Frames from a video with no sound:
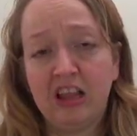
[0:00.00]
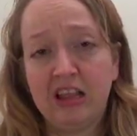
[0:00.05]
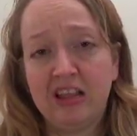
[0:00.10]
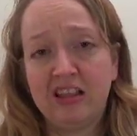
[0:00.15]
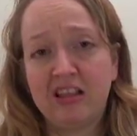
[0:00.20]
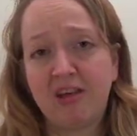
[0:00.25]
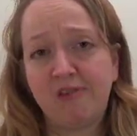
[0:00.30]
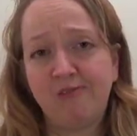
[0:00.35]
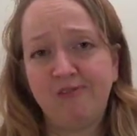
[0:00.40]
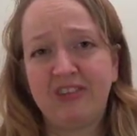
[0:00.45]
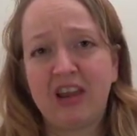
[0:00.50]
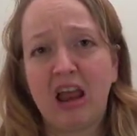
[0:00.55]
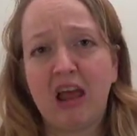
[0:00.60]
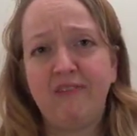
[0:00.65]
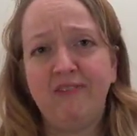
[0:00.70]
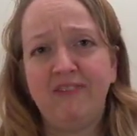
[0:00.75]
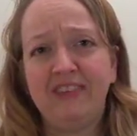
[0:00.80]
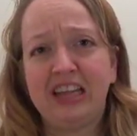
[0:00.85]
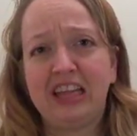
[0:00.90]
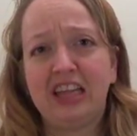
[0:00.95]

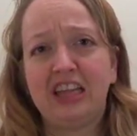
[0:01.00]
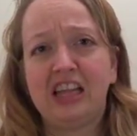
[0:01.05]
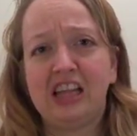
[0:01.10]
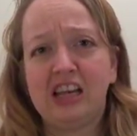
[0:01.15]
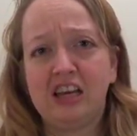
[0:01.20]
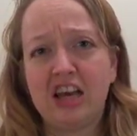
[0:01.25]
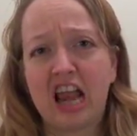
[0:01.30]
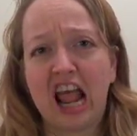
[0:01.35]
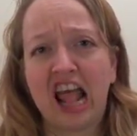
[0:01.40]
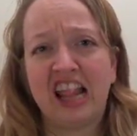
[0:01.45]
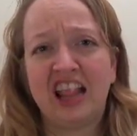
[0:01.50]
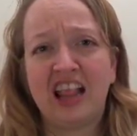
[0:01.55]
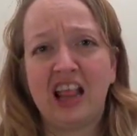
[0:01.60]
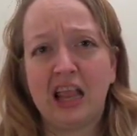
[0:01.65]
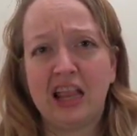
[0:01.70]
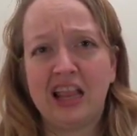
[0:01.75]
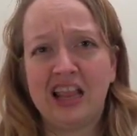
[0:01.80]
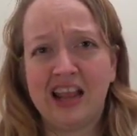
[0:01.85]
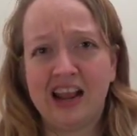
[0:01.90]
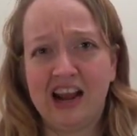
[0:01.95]
Sometimes it's a
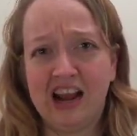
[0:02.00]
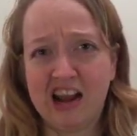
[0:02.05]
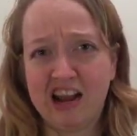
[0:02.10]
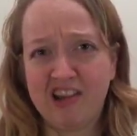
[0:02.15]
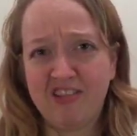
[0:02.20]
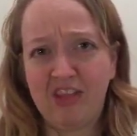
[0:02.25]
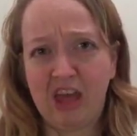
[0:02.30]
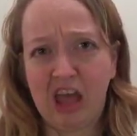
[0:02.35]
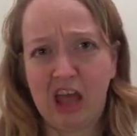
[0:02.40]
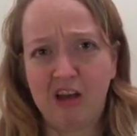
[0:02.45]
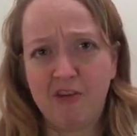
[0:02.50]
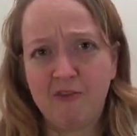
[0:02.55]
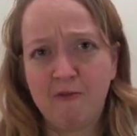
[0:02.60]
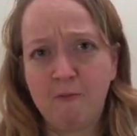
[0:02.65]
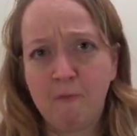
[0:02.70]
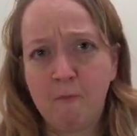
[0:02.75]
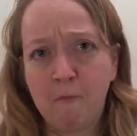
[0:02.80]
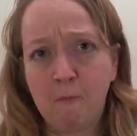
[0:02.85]
necessary thing.